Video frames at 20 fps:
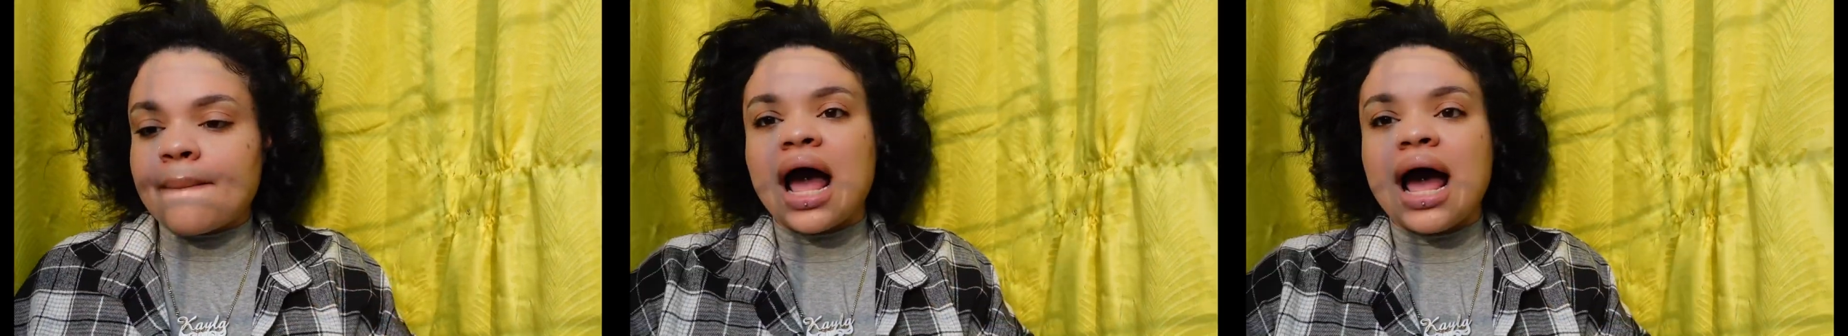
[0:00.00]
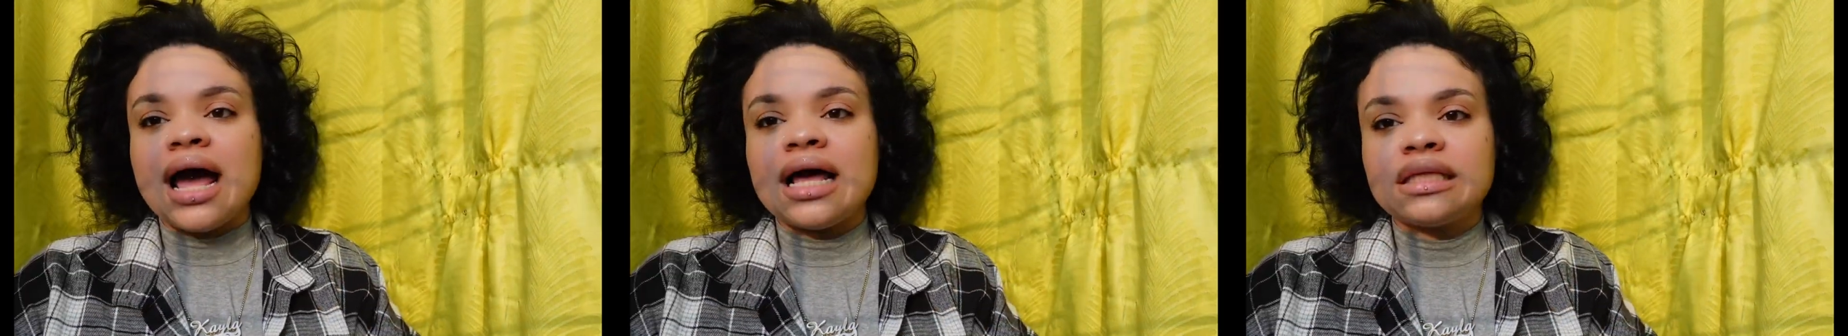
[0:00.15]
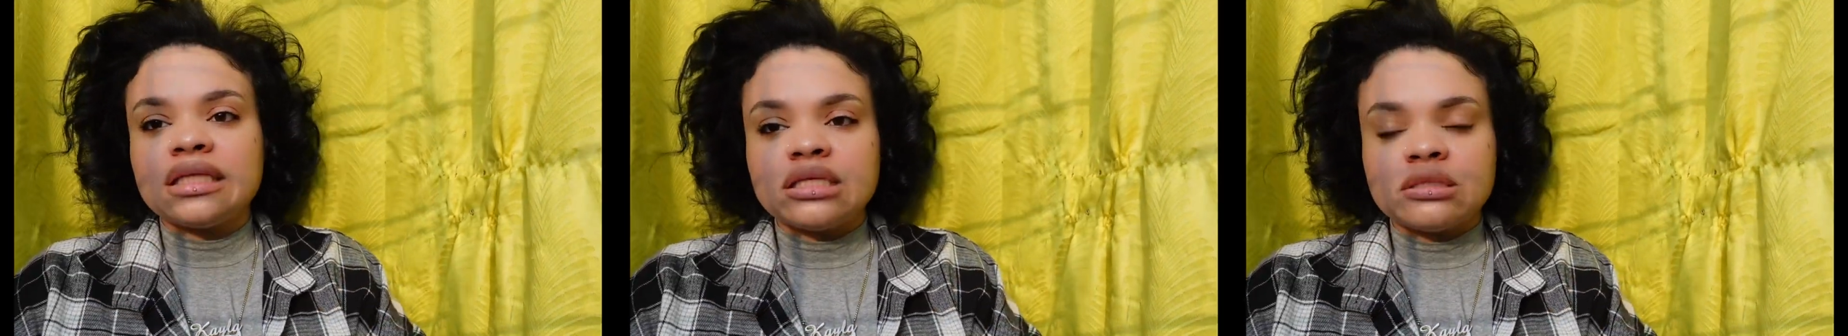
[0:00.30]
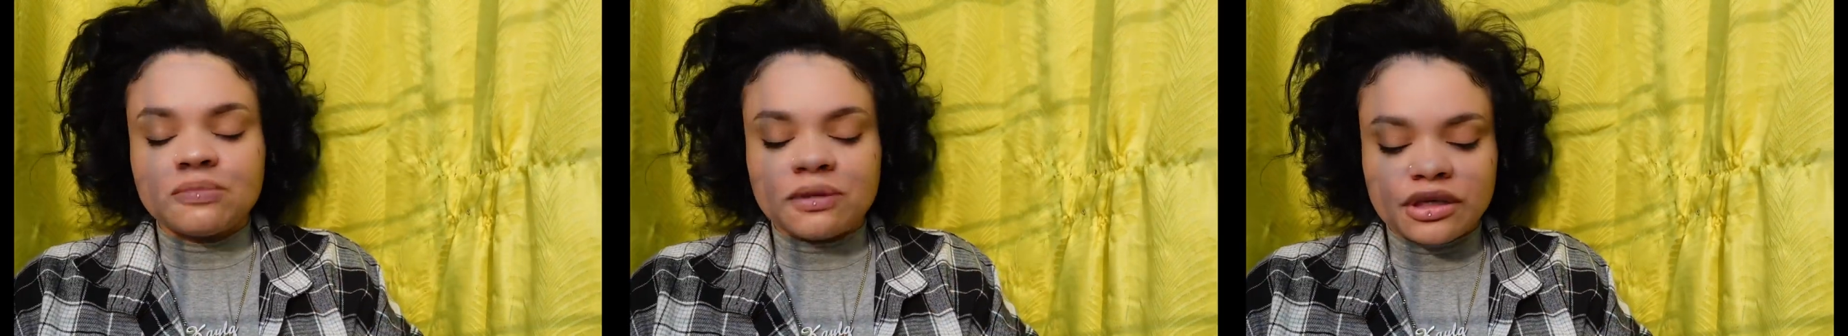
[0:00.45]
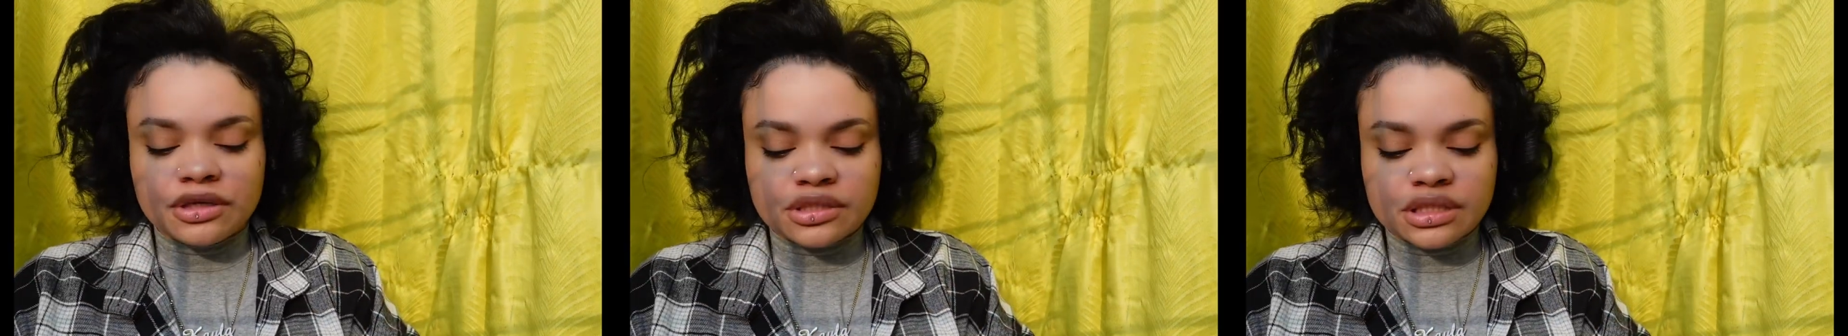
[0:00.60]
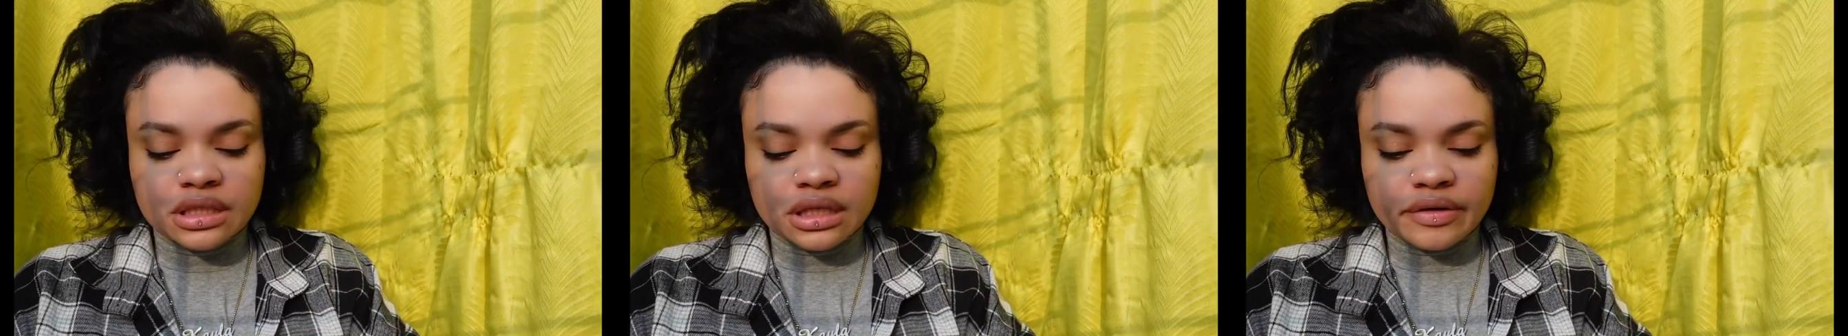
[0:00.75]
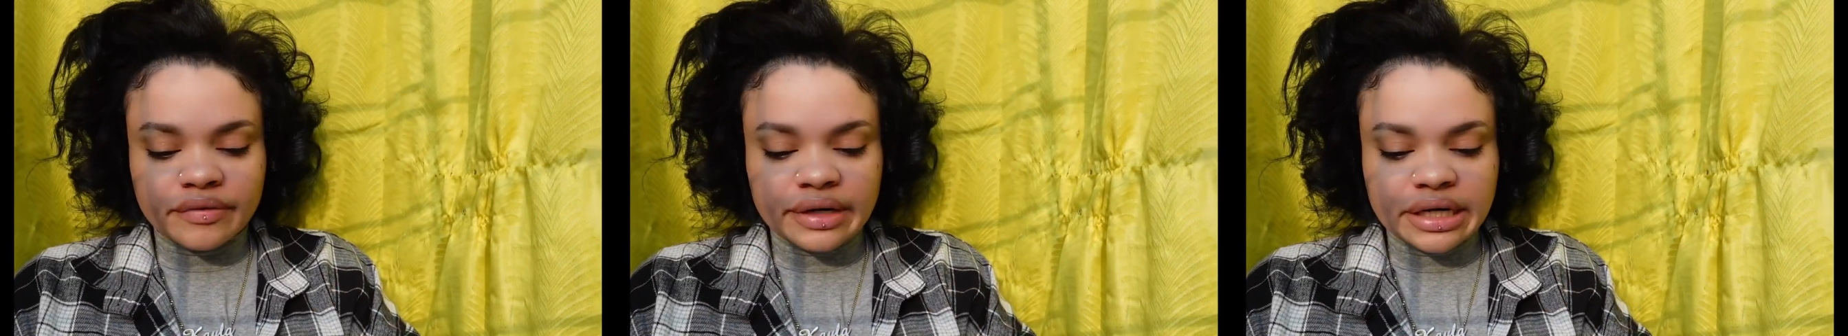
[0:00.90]
I had this
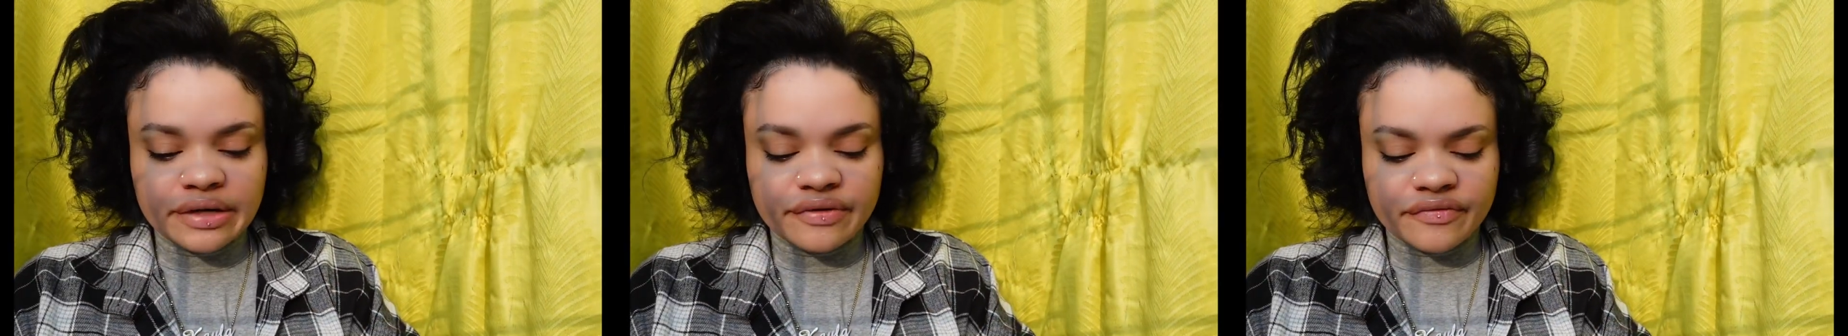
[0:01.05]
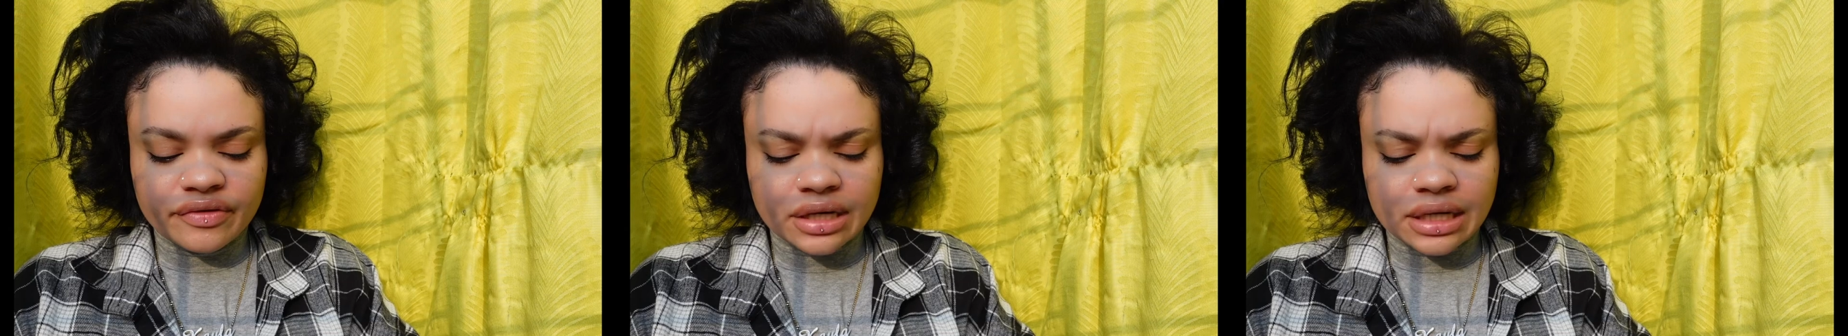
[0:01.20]
piercing already for